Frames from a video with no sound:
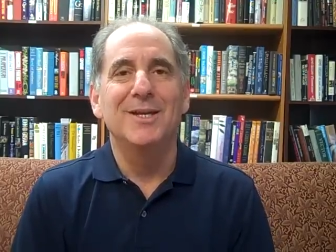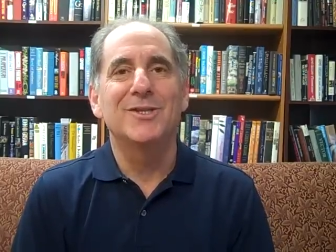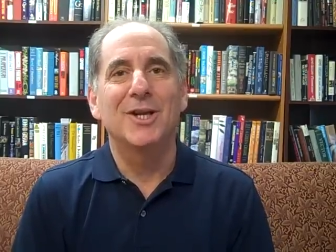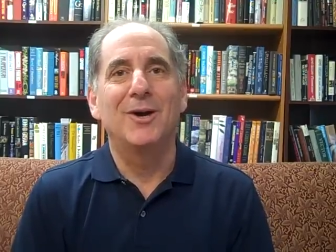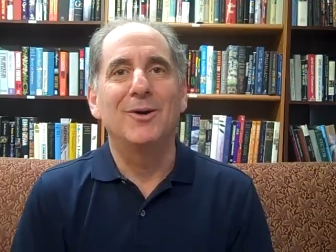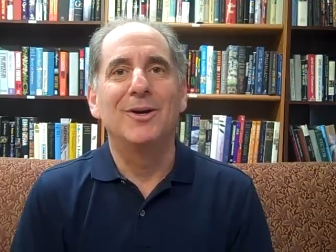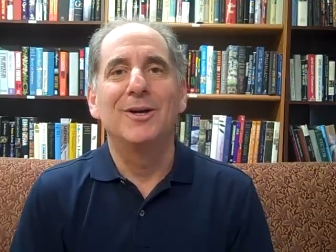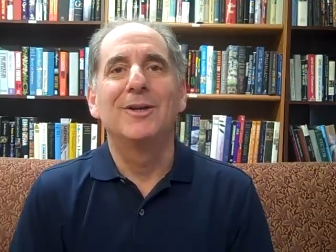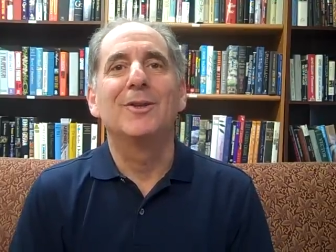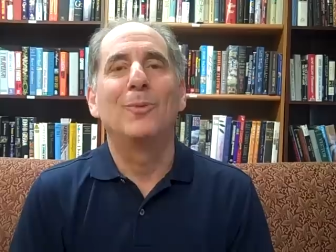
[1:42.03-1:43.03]
So,
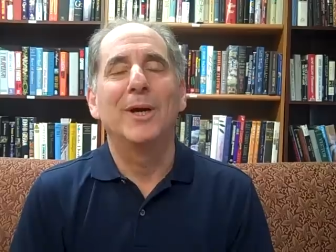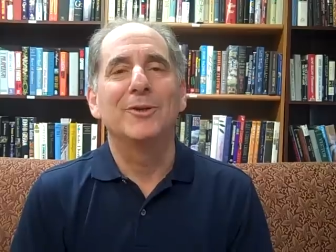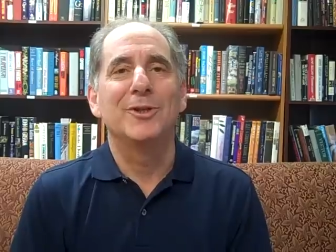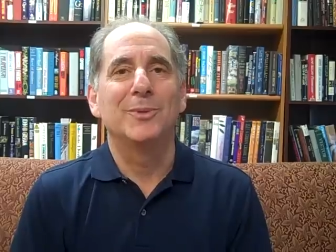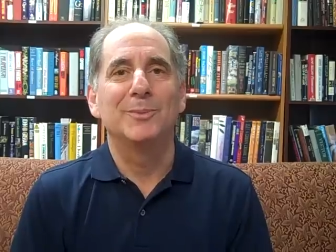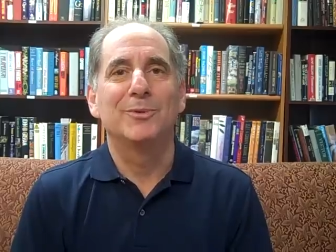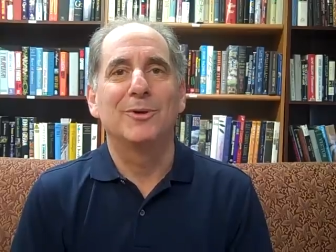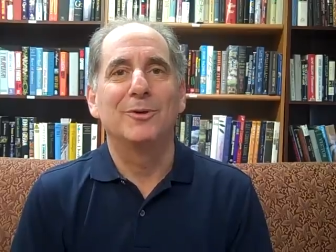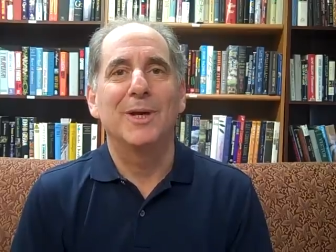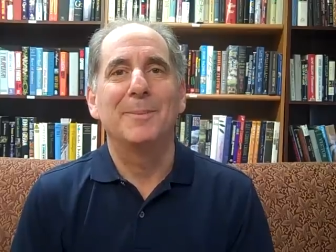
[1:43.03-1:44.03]
the Wired to Win
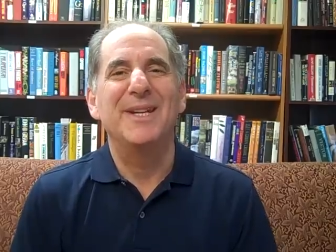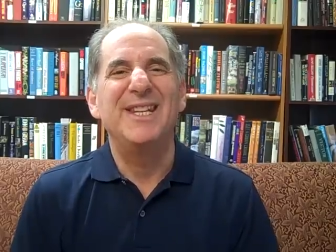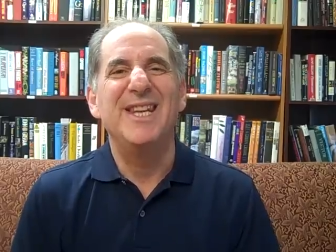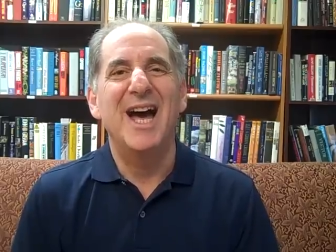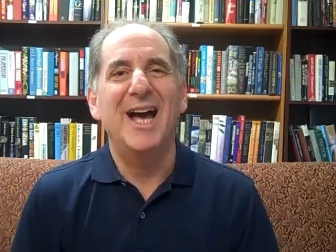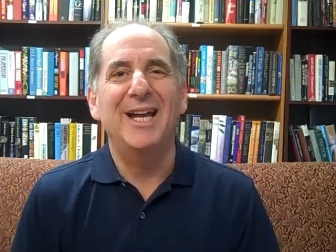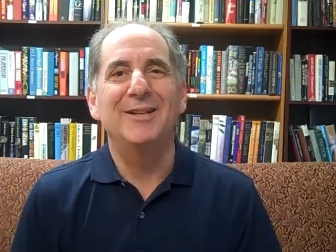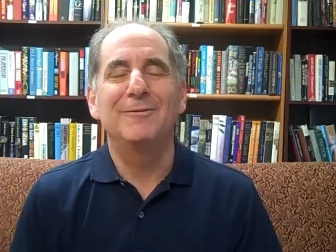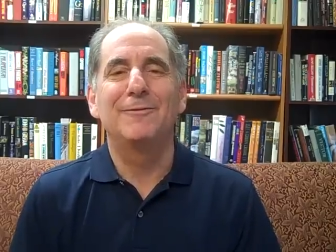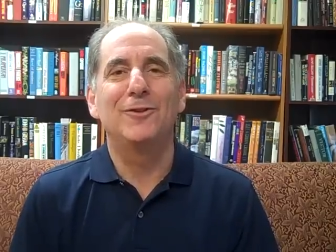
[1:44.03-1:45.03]
program,
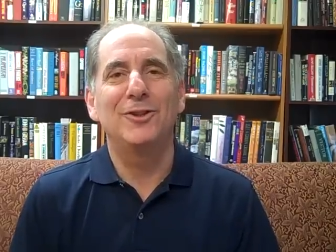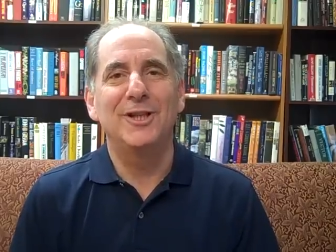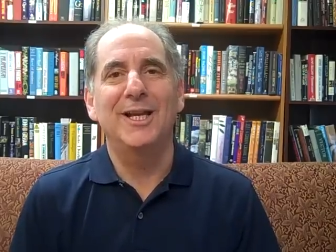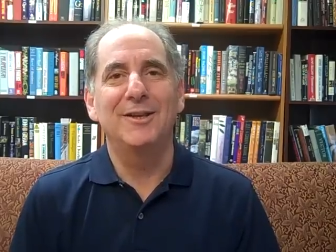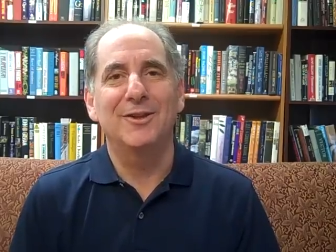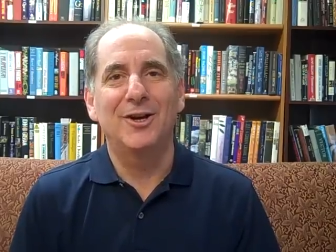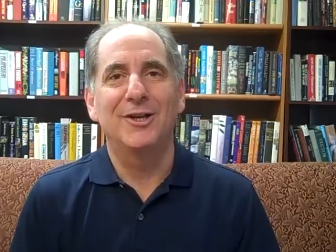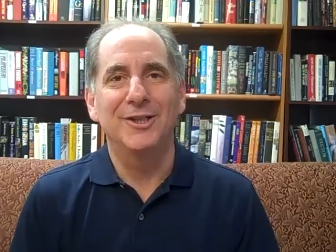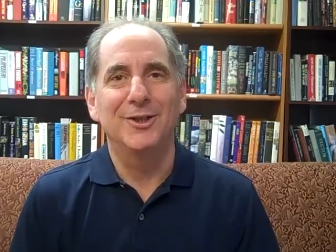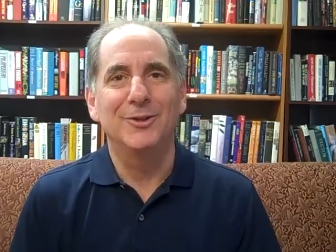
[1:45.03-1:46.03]
nine full-length
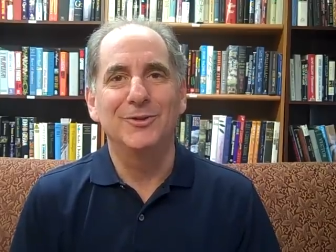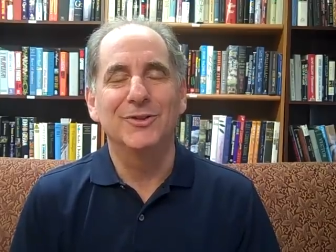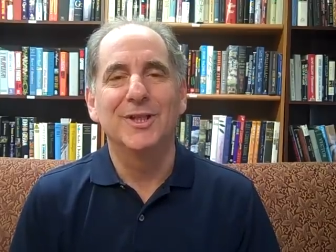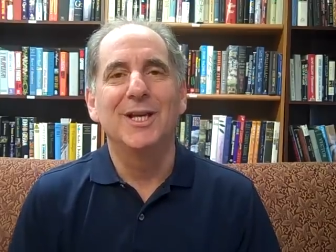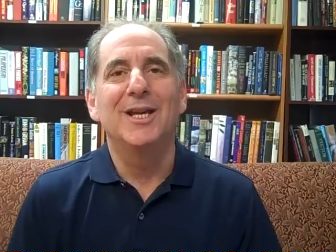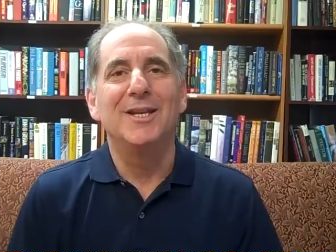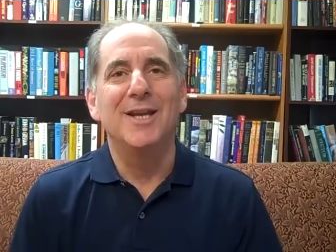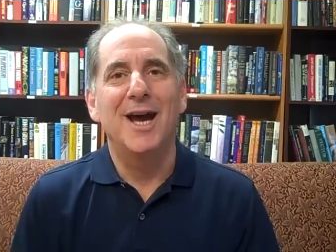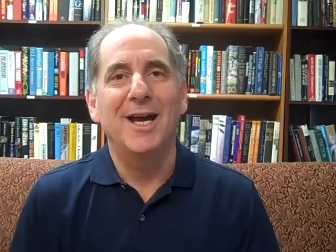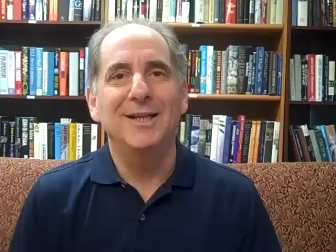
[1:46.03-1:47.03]
audios,
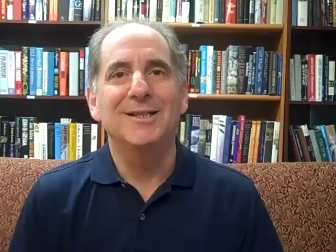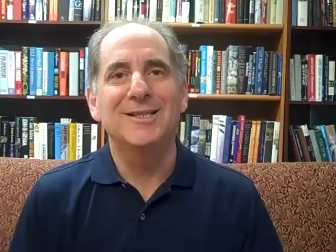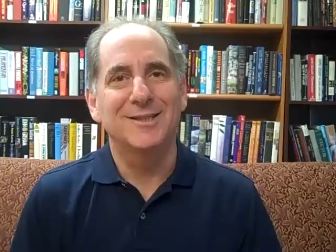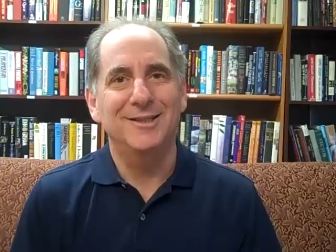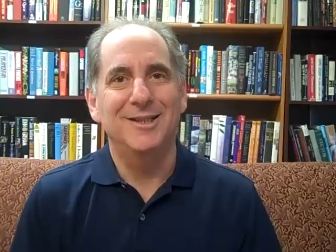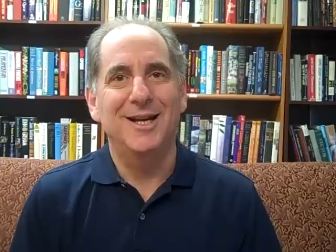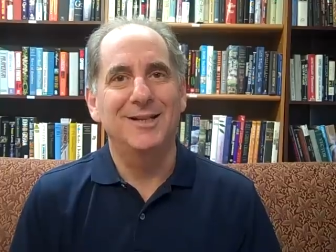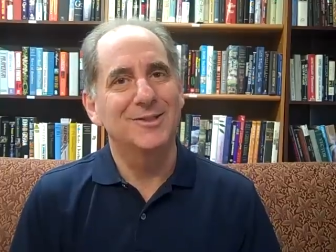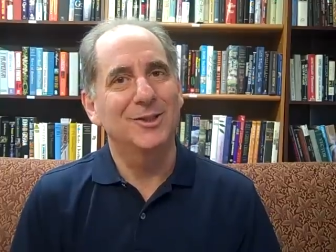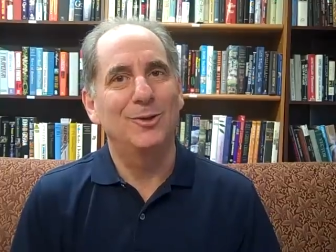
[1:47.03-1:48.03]
nine study
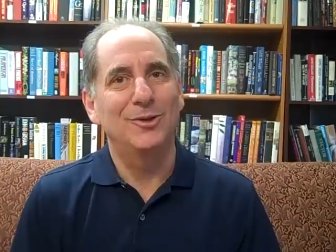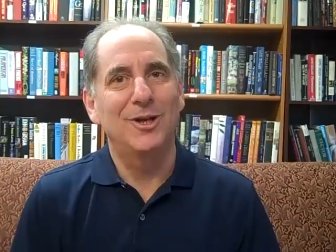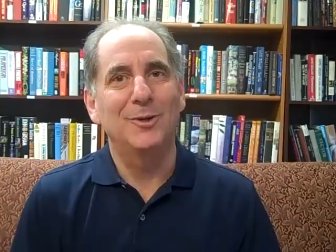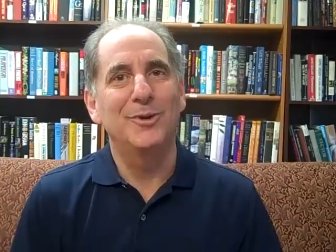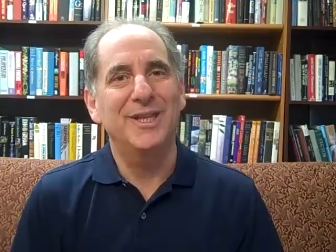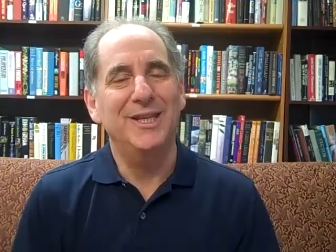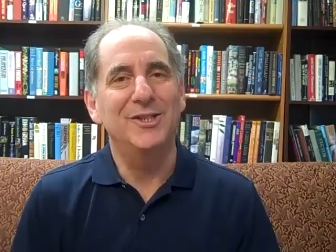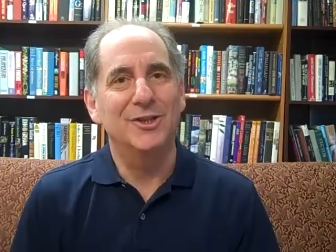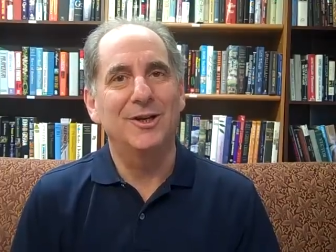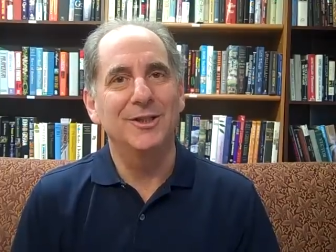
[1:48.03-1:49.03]
guides to go along with
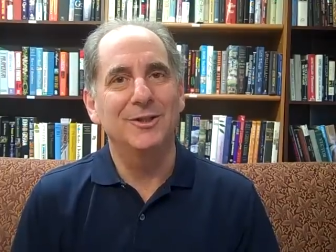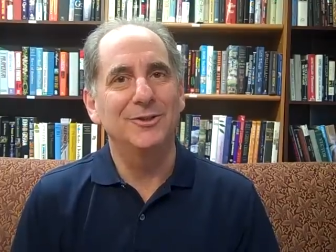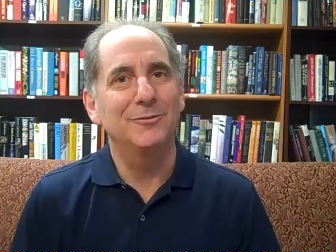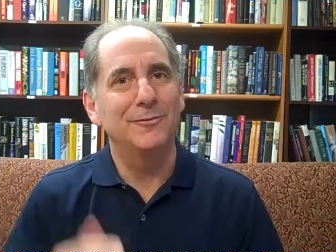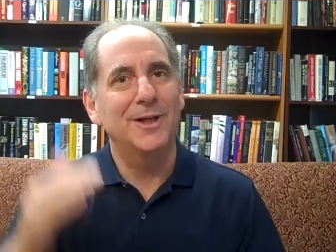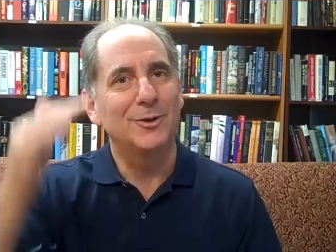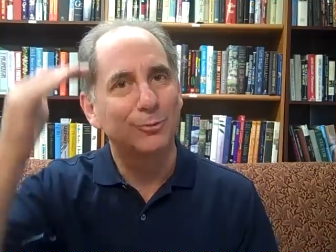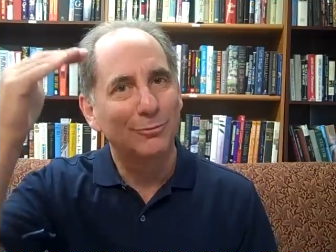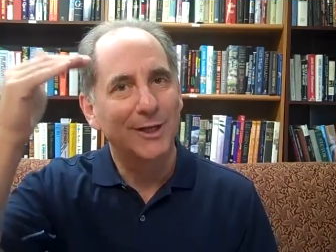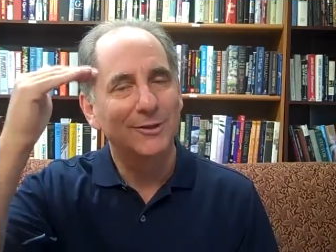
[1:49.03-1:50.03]
each audio. You
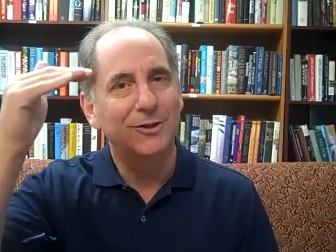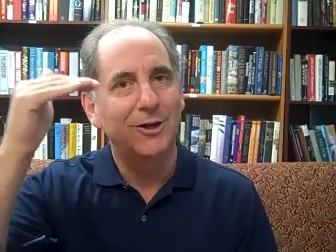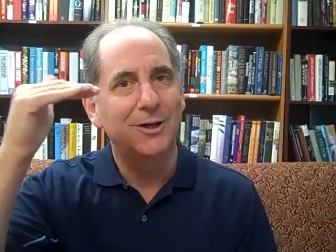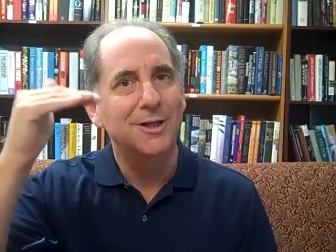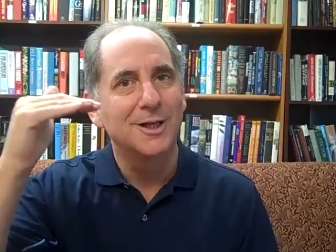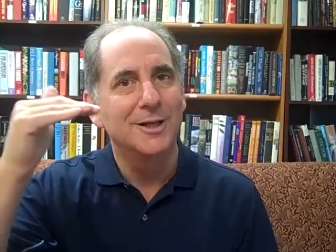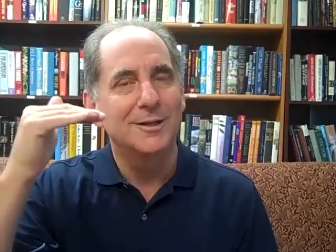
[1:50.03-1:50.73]
follow right along.